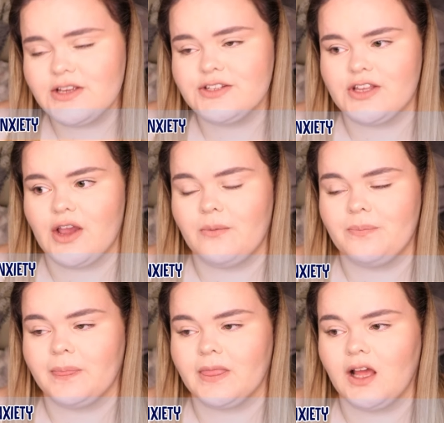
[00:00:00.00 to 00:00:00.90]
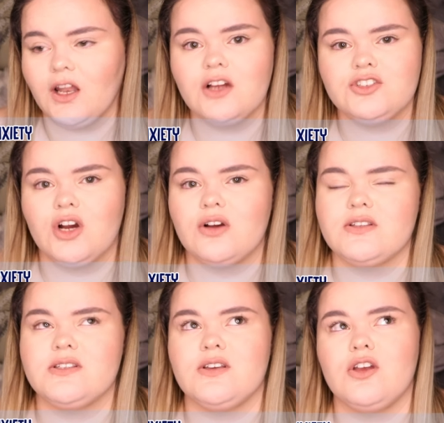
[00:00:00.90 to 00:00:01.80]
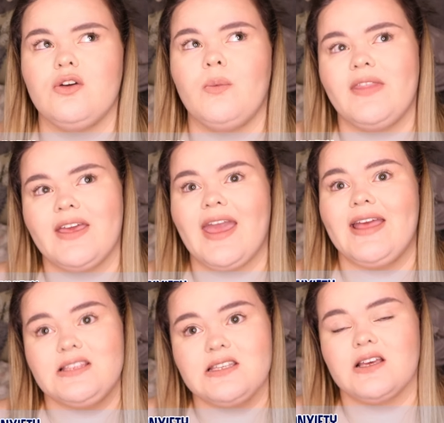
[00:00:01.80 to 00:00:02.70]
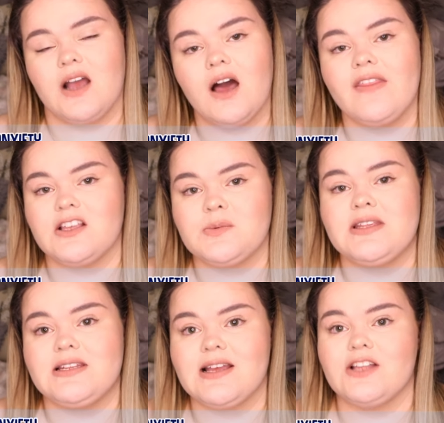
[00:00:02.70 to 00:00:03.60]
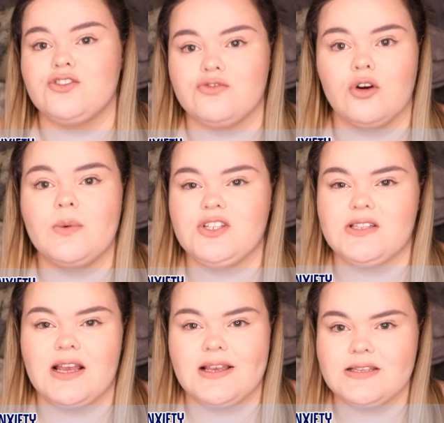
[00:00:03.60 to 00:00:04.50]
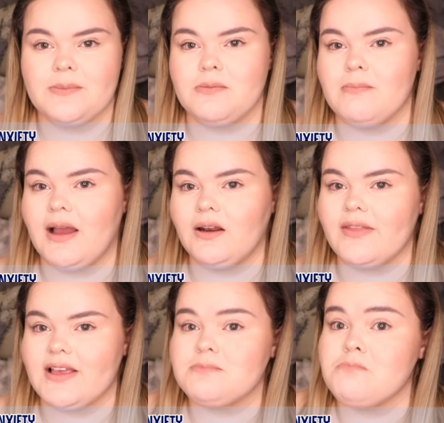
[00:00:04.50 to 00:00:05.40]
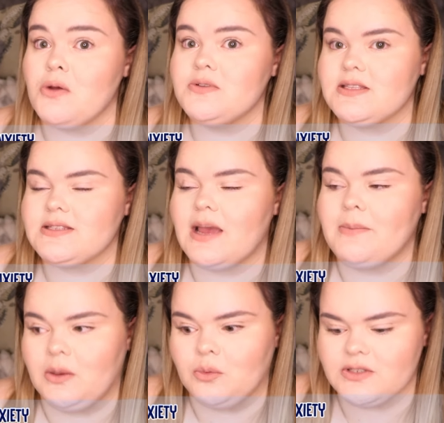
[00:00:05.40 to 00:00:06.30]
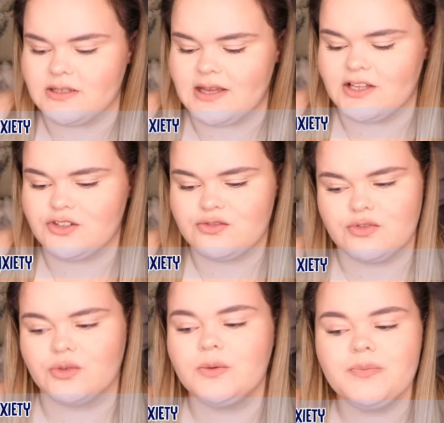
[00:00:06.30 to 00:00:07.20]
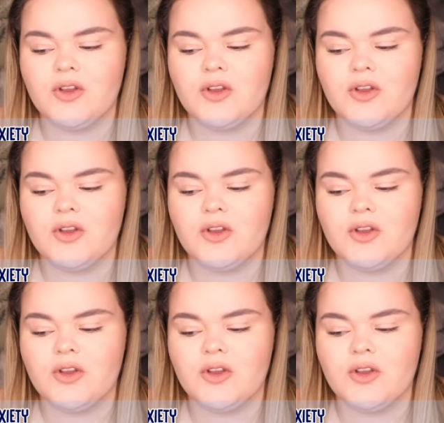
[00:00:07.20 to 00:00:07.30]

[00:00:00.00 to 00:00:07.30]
So a lot of dogs, when they get into the car, that's when they decide to drool, which is like I said with Milo, that's most of the time he will decide to drool,